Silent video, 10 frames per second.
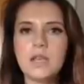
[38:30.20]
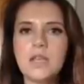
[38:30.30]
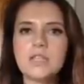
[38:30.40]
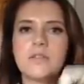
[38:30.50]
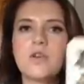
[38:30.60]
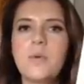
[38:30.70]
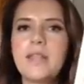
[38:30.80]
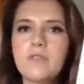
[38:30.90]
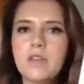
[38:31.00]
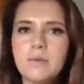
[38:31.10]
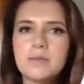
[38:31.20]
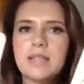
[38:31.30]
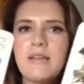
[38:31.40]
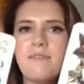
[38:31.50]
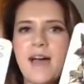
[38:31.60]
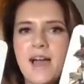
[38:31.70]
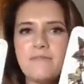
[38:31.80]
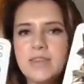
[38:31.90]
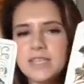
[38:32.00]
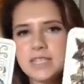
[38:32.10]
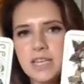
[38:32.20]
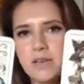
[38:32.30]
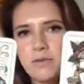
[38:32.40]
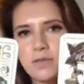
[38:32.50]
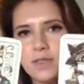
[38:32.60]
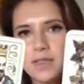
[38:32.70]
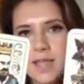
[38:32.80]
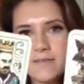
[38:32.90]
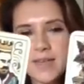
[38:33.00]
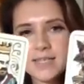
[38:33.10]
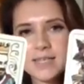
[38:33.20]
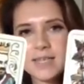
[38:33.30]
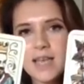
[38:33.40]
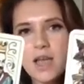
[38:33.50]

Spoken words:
So the Queen of Cups was like that, and these two like this.